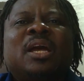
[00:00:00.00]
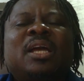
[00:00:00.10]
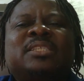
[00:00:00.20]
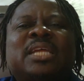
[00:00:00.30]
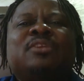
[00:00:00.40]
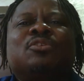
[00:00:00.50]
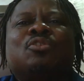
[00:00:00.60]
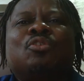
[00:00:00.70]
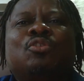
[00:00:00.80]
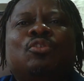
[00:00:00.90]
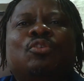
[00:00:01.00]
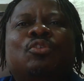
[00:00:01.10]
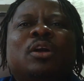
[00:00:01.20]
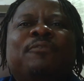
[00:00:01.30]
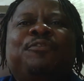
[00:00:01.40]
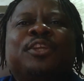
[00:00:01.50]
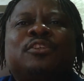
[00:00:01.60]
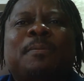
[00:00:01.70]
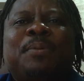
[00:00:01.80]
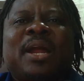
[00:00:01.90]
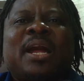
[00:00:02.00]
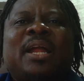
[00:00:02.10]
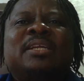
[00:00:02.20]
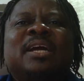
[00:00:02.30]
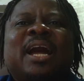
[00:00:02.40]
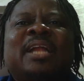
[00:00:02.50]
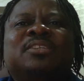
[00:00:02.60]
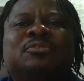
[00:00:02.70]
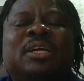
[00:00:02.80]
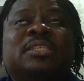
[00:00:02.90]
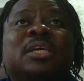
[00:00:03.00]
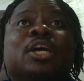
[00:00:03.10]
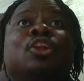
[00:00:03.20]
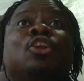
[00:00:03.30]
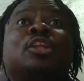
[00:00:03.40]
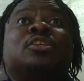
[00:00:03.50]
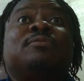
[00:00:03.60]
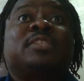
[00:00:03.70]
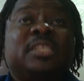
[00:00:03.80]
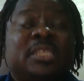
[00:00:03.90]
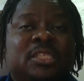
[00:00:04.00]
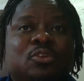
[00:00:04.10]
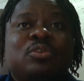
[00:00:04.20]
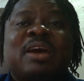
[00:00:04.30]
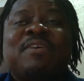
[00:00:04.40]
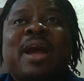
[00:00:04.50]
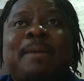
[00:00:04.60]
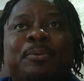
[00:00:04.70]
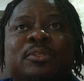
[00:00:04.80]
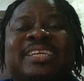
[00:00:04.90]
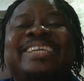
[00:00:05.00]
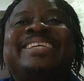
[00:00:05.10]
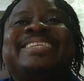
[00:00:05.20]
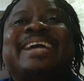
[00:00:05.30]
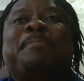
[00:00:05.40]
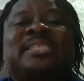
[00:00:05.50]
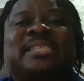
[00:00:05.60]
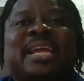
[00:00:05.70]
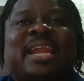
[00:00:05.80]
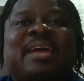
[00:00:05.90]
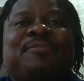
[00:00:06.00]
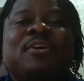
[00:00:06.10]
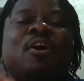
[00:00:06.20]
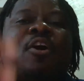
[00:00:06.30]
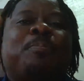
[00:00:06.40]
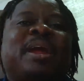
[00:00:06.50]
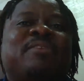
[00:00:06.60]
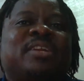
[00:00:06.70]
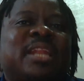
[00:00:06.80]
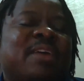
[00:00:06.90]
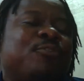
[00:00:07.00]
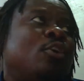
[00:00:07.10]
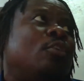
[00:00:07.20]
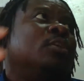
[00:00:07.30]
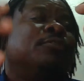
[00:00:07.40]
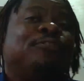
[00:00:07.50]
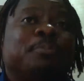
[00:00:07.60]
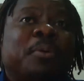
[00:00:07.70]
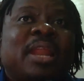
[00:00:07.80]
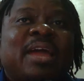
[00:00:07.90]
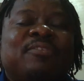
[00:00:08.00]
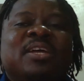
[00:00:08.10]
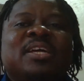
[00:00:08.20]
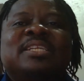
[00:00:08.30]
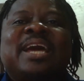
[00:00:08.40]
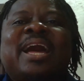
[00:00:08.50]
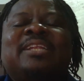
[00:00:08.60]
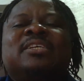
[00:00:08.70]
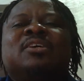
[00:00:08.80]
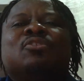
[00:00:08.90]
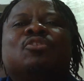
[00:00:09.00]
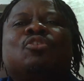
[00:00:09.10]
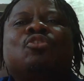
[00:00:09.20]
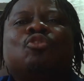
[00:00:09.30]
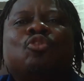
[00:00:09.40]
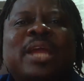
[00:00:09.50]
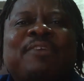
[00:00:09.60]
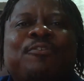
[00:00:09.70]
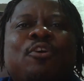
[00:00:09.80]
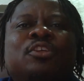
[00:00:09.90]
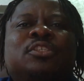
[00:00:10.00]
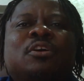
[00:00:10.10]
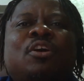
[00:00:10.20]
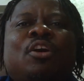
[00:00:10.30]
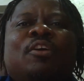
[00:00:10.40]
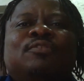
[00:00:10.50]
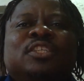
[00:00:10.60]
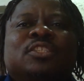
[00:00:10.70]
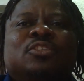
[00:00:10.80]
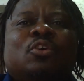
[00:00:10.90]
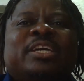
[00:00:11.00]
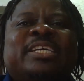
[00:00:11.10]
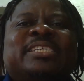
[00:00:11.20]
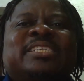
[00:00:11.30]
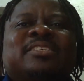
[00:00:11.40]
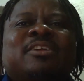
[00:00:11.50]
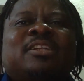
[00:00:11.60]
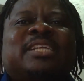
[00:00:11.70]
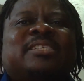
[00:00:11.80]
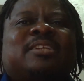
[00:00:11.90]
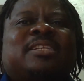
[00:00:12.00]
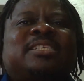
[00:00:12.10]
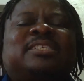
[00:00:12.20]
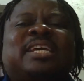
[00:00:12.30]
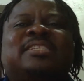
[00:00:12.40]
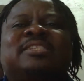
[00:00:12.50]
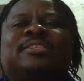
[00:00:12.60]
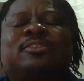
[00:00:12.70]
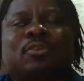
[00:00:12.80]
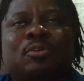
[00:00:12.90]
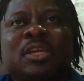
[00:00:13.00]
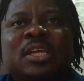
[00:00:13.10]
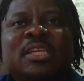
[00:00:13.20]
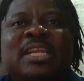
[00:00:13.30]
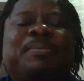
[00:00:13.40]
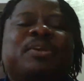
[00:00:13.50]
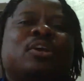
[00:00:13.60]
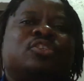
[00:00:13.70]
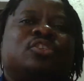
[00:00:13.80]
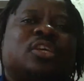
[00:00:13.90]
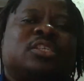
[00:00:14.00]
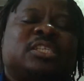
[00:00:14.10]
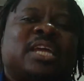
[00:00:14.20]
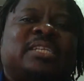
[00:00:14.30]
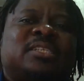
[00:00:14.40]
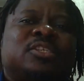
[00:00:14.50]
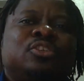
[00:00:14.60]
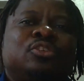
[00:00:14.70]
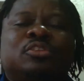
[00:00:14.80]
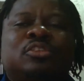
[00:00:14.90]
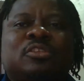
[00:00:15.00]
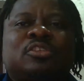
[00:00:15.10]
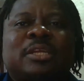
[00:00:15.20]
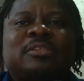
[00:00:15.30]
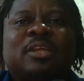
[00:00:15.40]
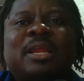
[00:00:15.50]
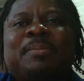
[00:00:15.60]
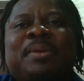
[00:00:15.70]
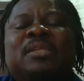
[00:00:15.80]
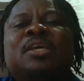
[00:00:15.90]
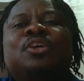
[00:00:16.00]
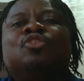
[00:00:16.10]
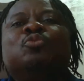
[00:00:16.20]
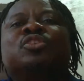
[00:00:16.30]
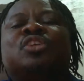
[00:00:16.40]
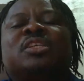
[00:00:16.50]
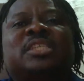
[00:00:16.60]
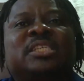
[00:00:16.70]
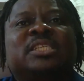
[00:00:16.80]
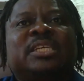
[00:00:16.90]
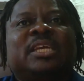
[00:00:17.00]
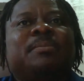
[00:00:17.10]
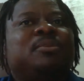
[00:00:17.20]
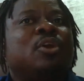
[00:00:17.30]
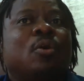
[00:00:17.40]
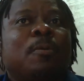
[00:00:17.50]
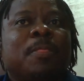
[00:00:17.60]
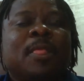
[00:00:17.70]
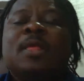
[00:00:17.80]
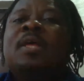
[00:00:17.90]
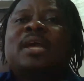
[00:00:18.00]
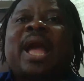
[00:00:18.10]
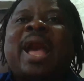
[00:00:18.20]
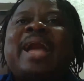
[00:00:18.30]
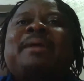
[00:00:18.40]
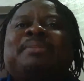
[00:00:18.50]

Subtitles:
Stanley Okoro, Victor Brown, and the rest, a lot of things could have happened in their personal life or private life or football life that could have caused all of this. So it is not, there's nothing set in stone that because you succeed at youth tournament, you will succeed in the game. No, I am